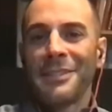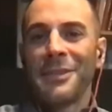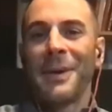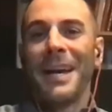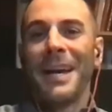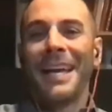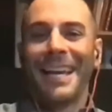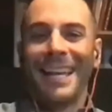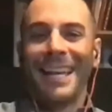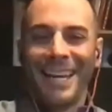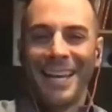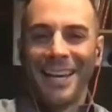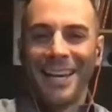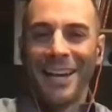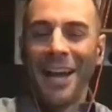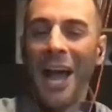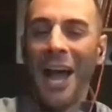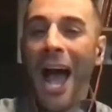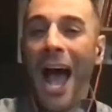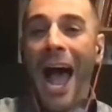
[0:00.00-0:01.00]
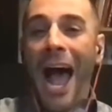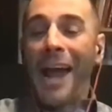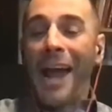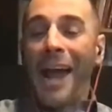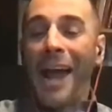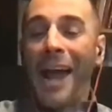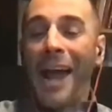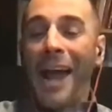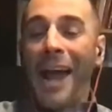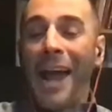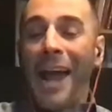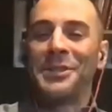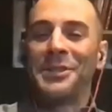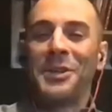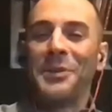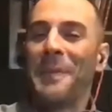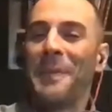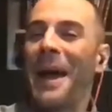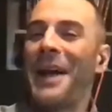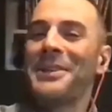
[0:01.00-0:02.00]
I, I,
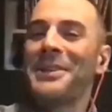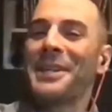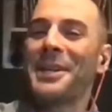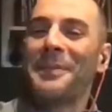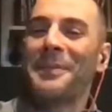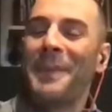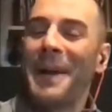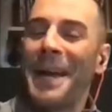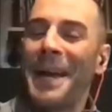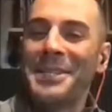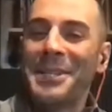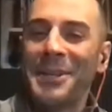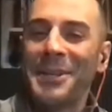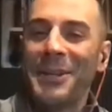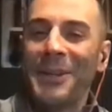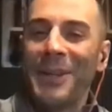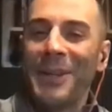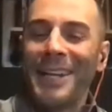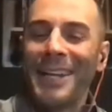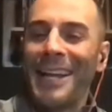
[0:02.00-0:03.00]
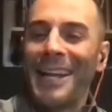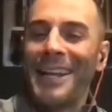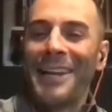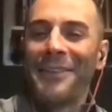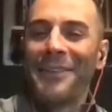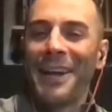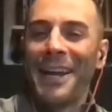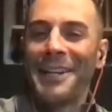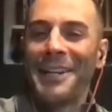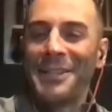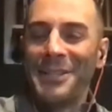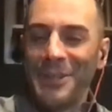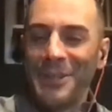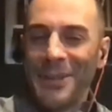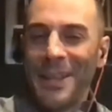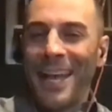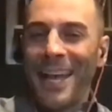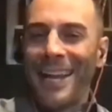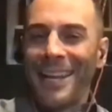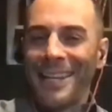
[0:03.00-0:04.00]
never two miles on a bicycle. I, I never had to do
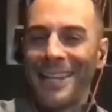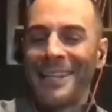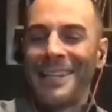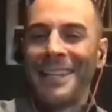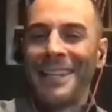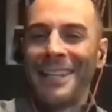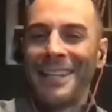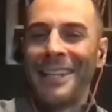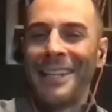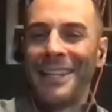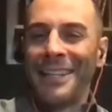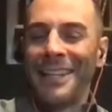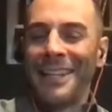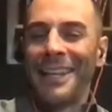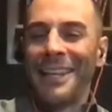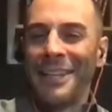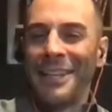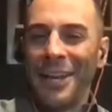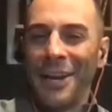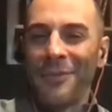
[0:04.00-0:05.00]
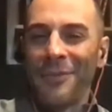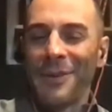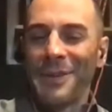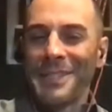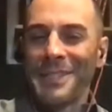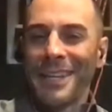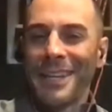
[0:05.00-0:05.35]
that in the in the, oh. in the Air Force.